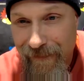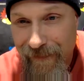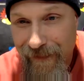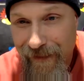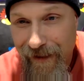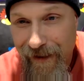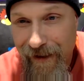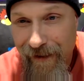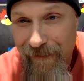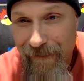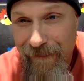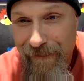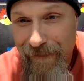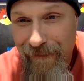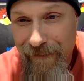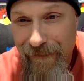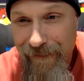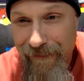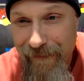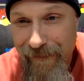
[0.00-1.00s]
Yep.
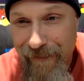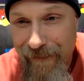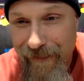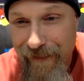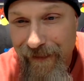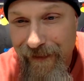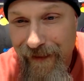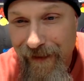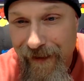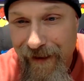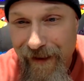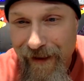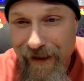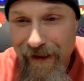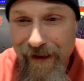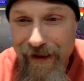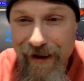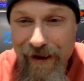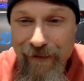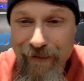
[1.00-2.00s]

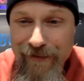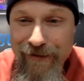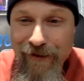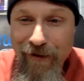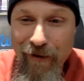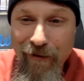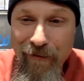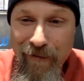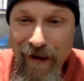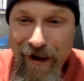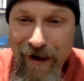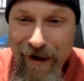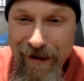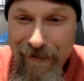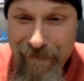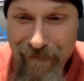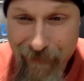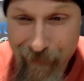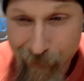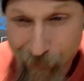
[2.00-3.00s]
It was old man.